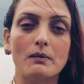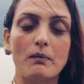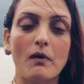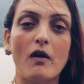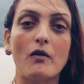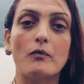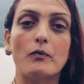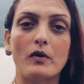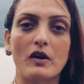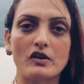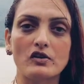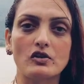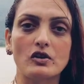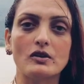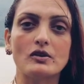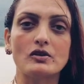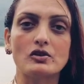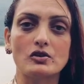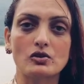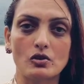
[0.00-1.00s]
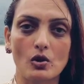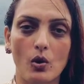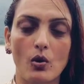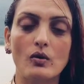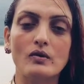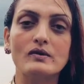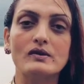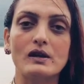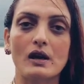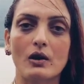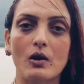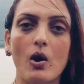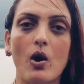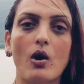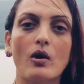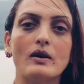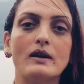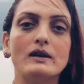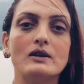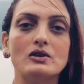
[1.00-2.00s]
up of precious stones
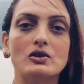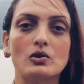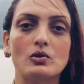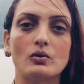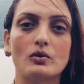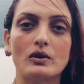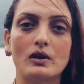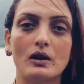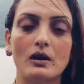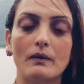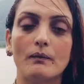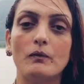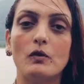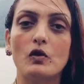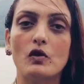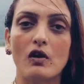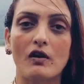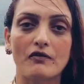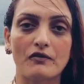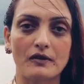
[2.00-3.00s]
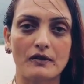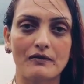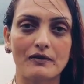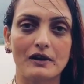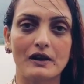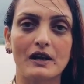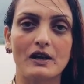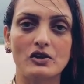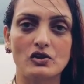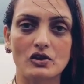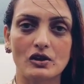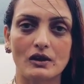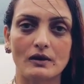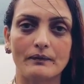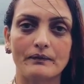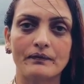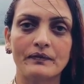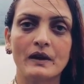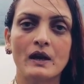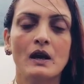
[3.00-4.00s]
according to the book of
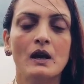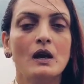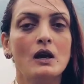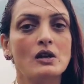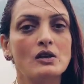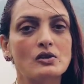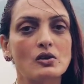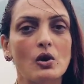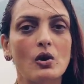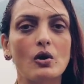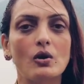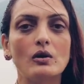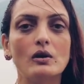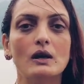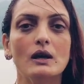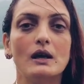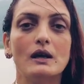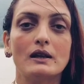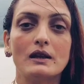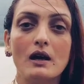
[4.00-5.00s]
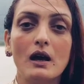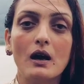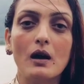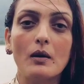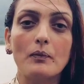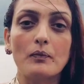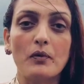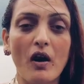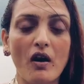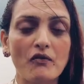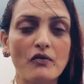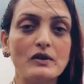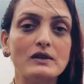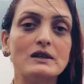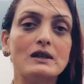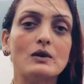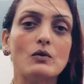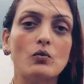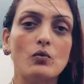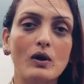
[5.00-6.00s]
Revelation. So the
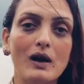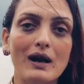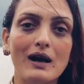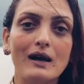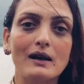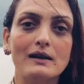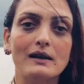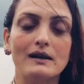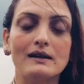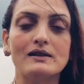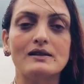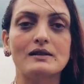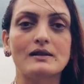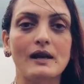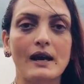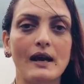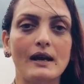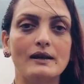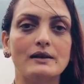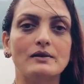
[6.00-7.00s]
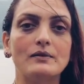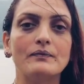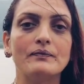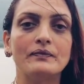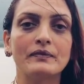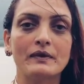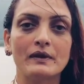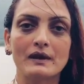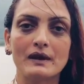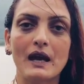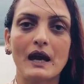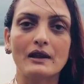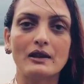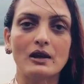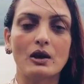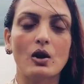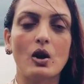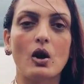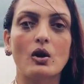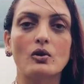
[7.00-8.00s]
prophetic word, it said that
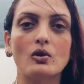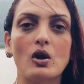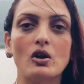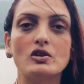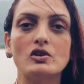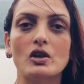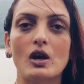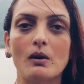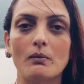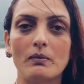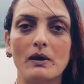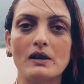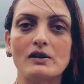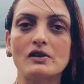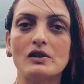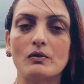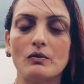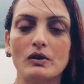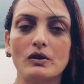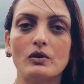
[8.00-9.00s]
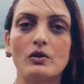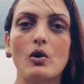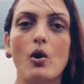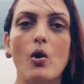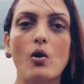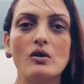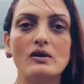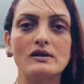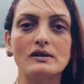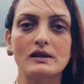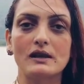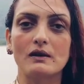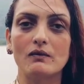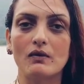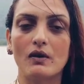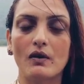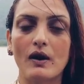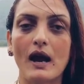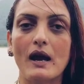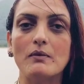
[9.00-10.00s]
the Lord God shall bless you with gold,
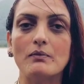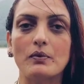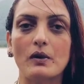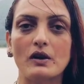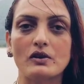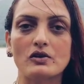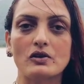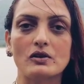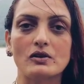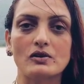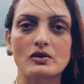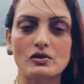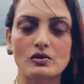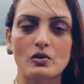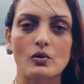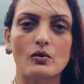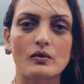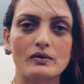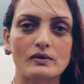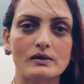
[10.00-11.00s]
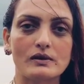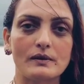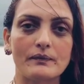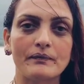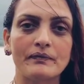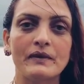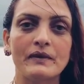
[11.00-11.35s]
silver and precious stones.